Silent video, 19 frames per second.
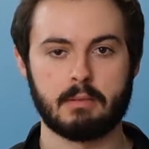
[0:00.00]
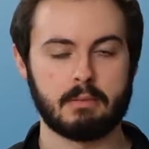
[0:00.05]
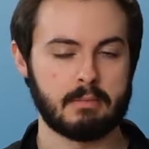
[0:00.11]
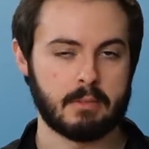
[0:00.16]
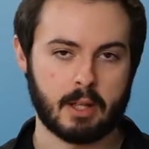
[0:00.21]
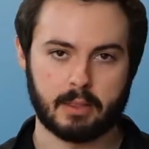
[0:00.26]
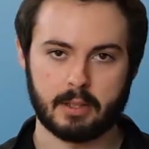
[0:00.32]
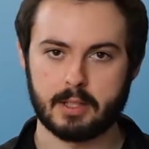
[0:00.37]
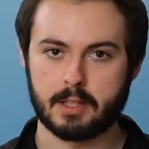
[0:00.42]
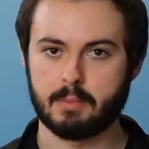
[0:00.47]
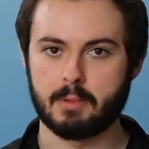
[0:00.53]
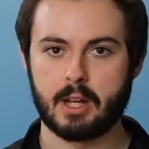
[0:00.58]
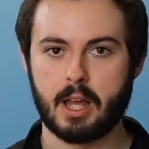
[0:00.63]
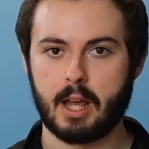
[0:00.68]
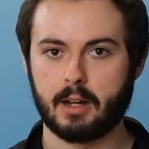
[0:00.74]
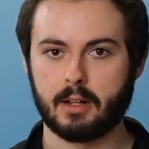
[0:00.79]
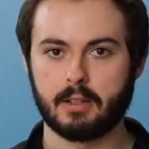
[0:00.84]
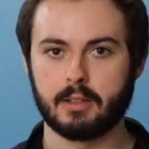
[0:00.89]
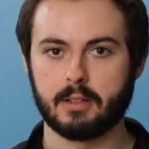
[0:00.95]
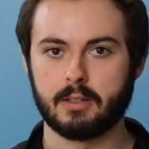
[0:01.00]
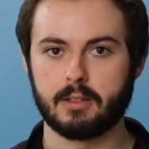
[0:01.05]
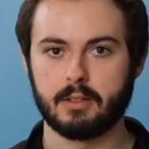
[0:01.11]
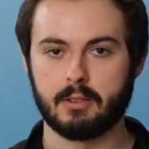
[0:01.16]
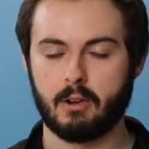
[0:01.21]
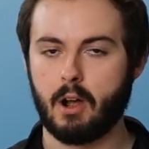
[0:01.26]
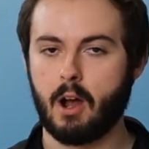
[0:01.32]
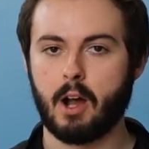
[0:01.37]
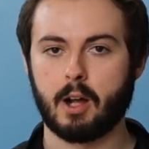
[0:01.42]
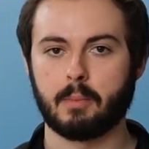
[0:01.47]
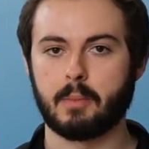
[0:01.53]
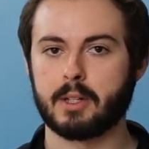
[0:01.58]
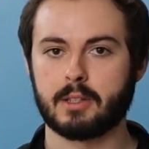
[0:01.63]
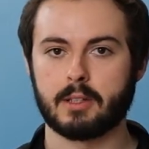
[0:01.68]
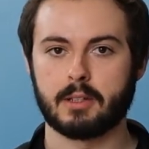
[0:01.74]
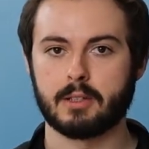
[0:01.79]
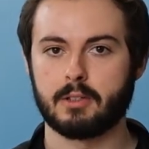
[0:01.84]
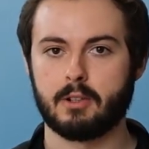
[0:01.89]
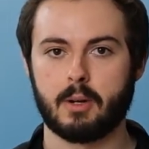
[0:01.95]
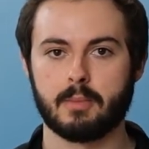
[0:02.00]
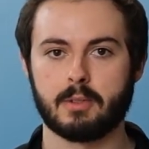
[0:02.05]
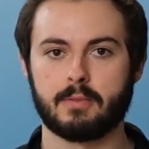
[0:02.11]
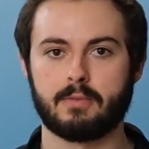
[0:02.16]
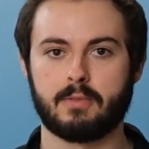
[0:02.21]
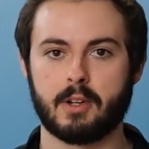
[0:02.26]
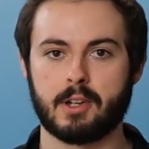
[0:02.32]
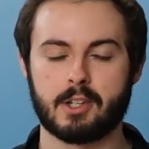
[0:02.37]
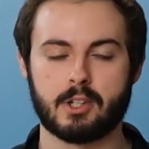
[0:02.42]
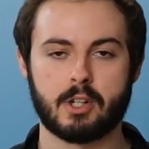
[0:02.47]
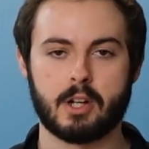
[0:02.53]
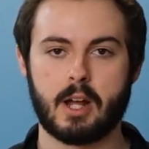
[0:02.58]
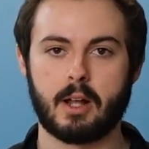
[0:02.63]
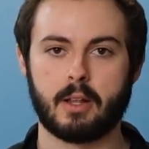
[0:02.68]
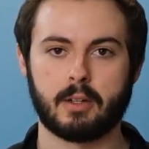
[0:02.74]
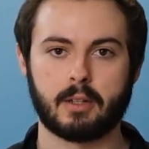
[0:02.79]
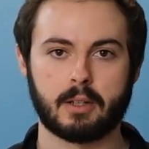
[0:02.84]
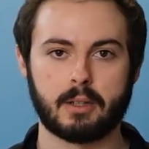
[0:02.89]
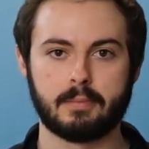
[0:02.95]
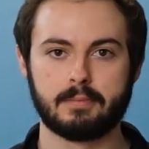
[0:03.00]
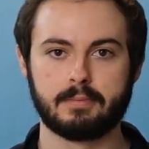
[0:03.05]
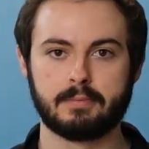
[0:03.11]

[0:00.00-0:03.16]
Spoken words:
Nothing's been edited or augmented in terms of functionality.